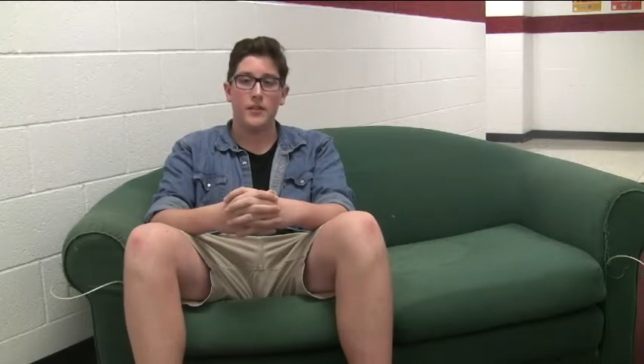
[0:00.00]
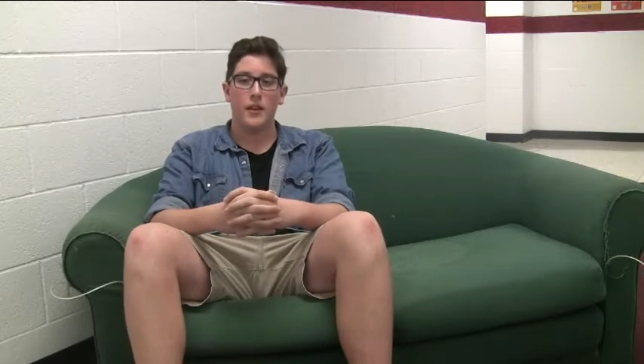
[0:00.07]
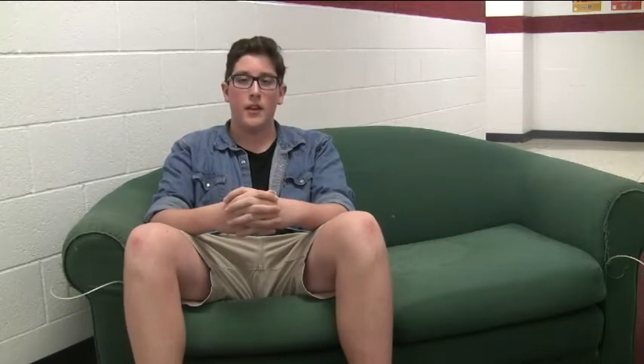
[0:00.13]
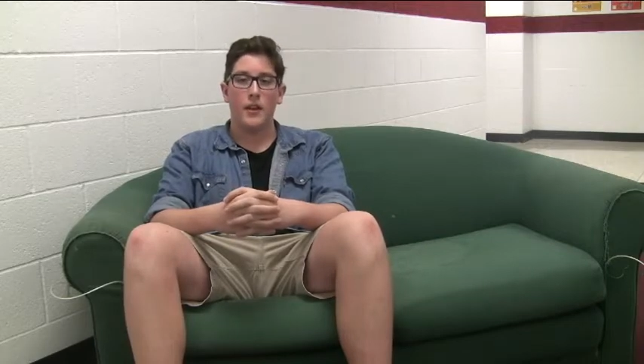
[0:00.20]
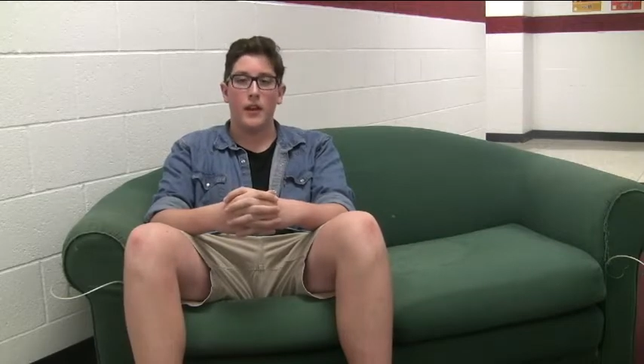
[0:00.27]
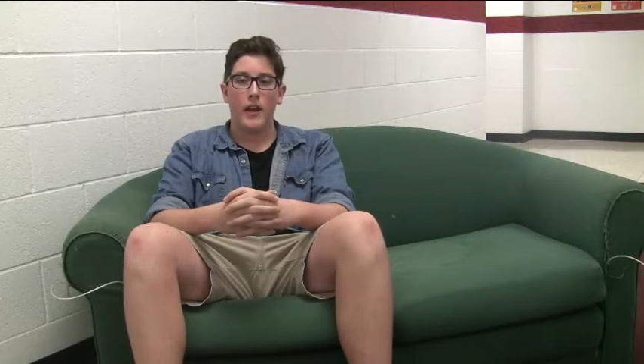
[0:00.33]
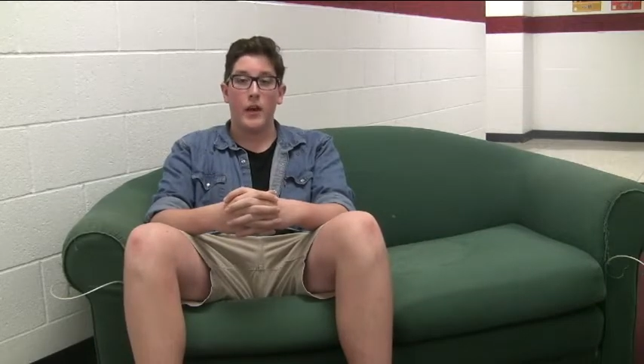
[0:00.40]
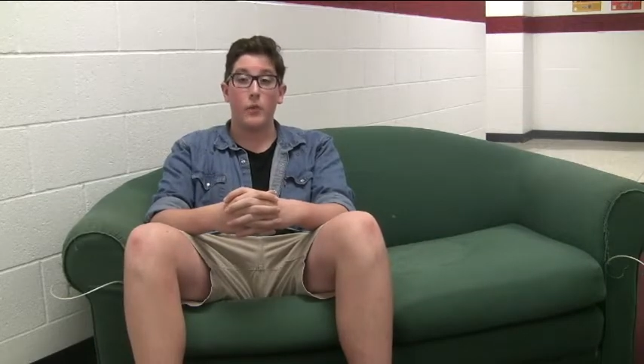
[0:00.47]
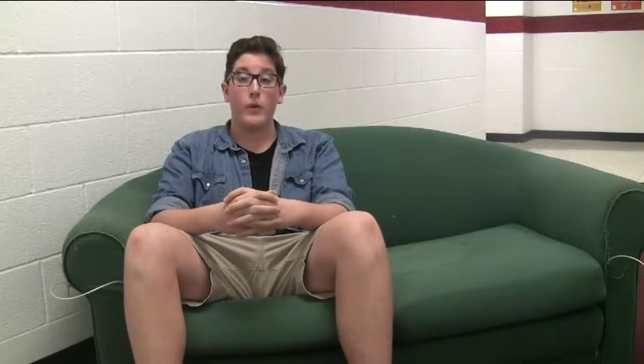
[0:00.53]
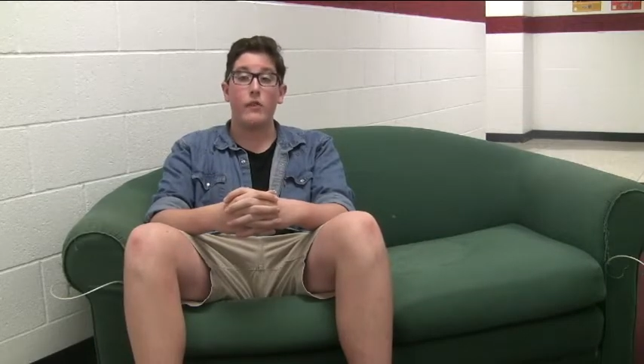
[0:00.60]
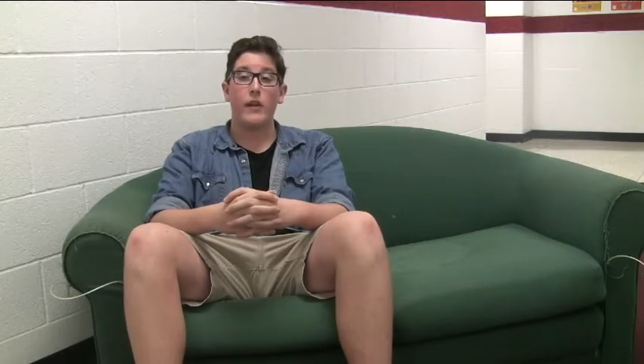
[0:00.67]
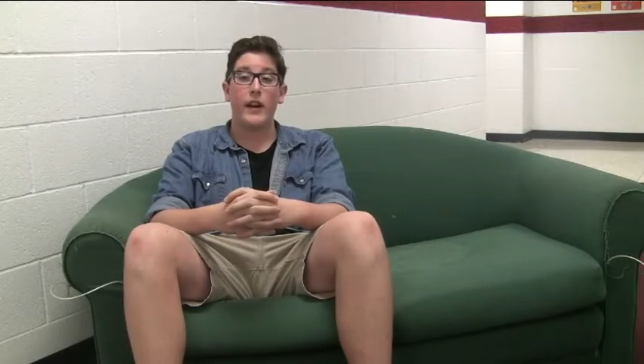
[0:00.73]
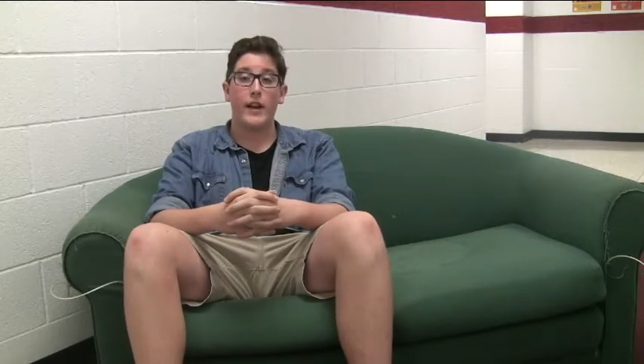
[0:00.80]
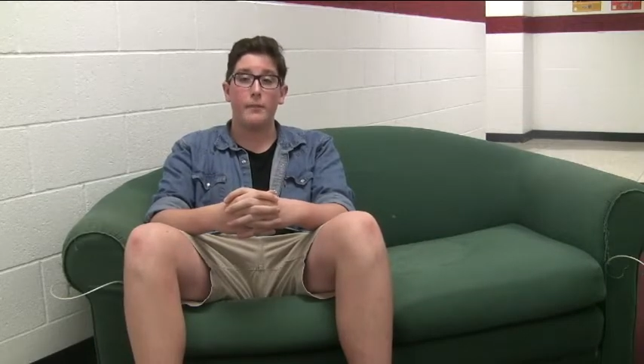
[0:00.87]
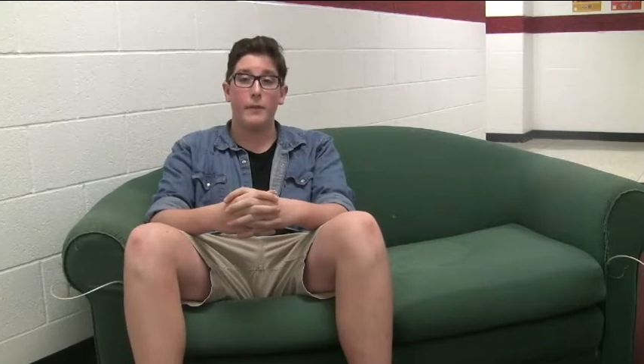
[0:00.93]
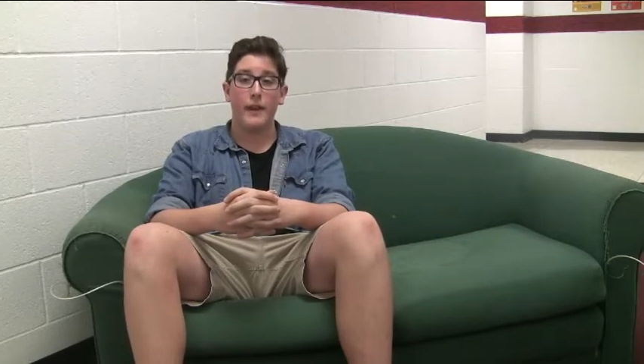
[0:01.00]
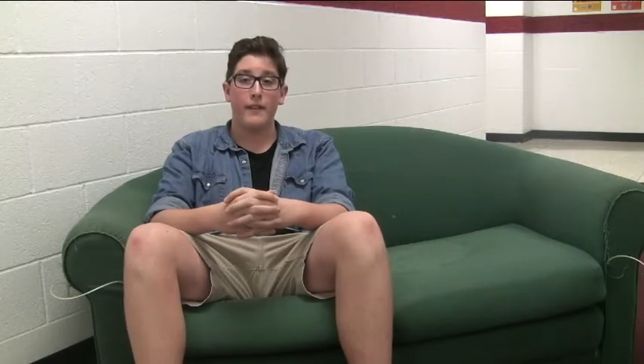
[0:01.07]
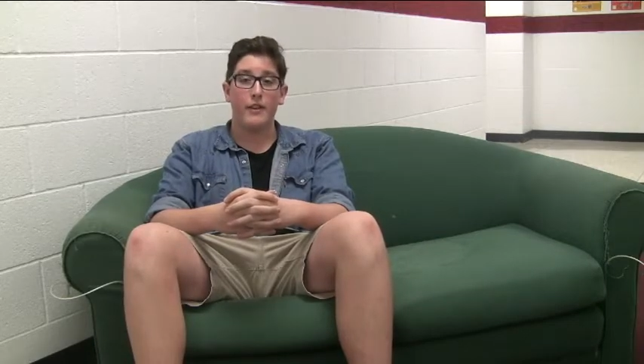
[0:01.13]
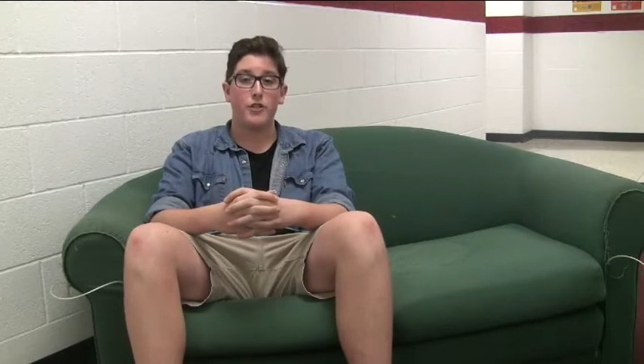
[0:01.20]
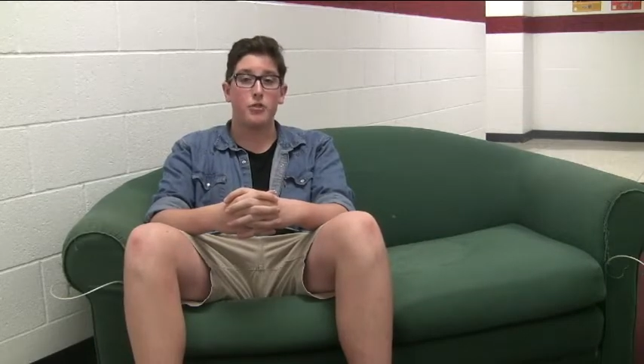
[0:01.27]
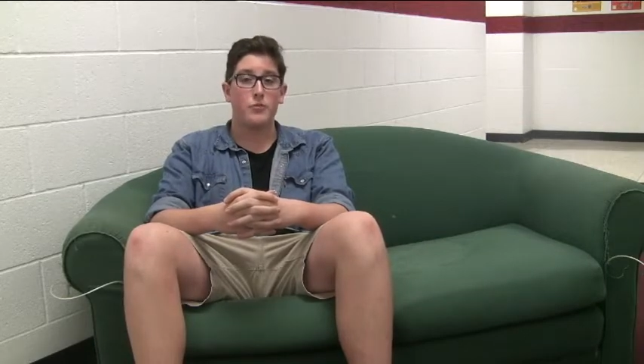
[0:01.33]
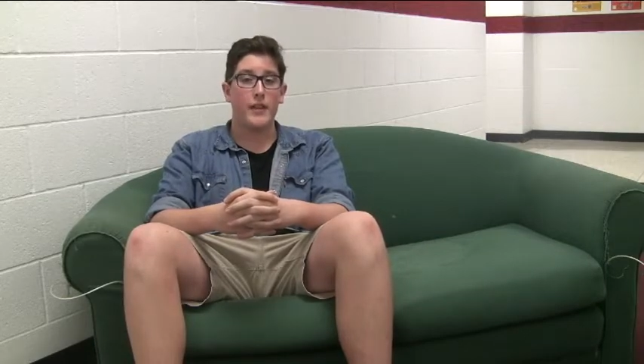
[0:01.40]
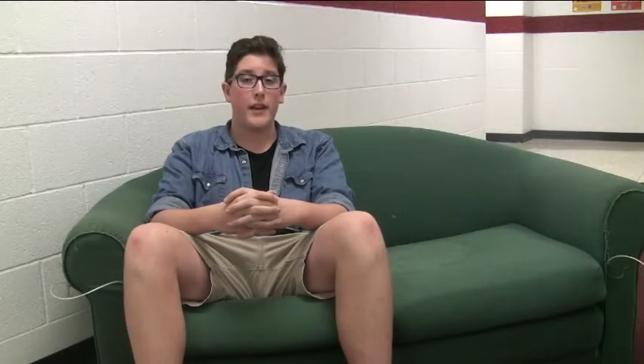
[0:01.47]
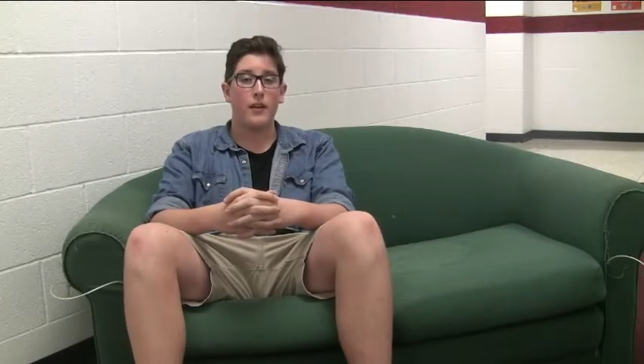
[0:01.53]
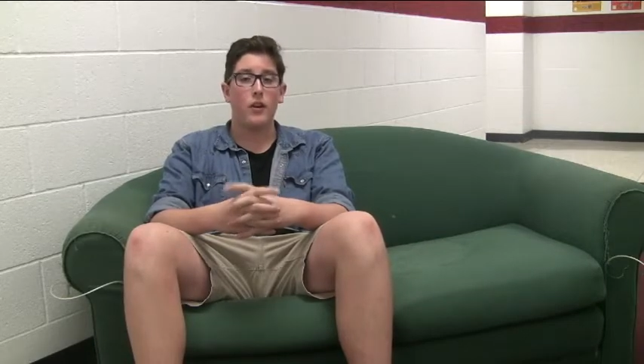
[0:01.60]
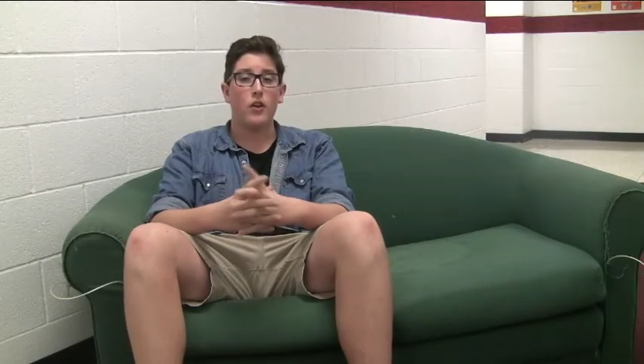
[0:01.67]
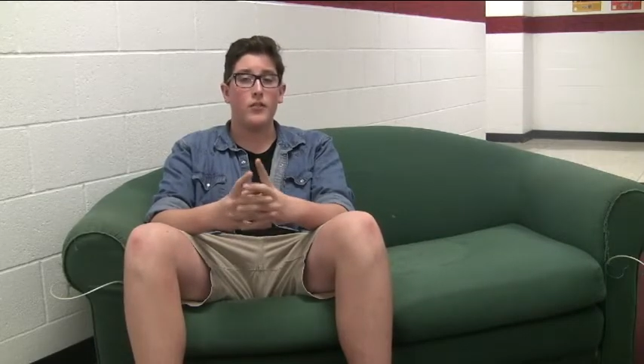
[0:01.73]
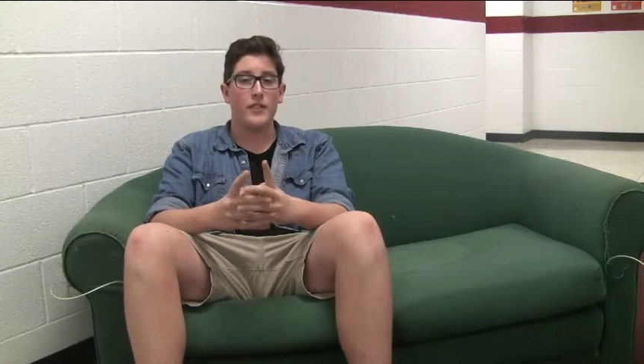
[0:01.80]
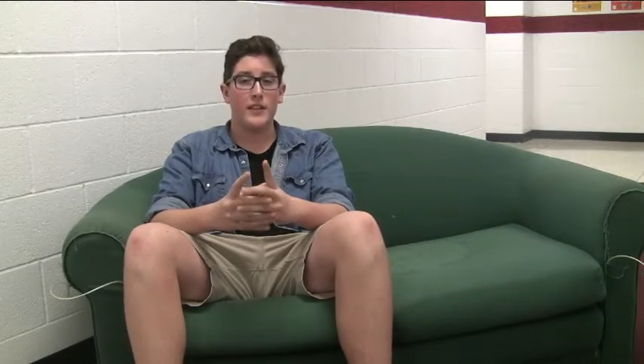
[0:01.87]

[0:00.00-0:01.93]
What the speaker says: and we recommend that you take all